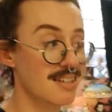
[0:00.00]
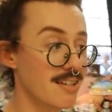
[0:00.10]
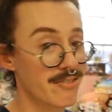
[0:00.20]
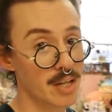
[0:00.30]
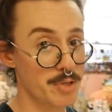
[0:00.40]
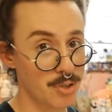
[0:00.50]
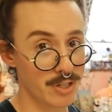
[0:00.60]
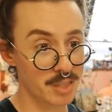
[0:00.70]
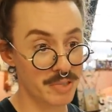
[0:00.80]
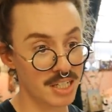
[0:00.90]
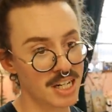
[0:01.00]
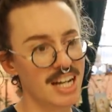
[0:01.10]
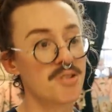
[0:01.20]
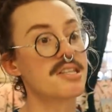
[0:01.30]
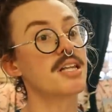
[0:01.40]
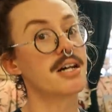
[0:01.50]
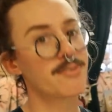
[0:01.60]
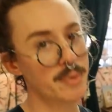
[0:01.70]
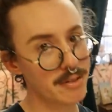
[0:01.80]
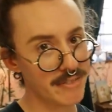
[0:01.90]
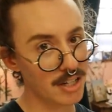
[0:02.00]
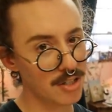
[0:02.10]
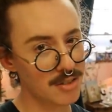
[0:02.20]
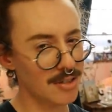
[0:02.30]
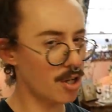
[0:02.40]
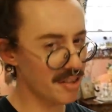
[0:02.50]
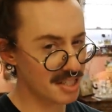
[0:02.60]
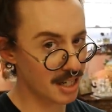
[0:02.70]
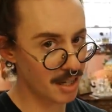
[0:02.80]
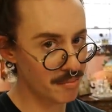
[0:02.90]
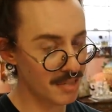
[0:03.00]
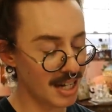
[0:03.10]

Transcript: uh, inflammatory opinion, I don't love Will Ferrell all the time.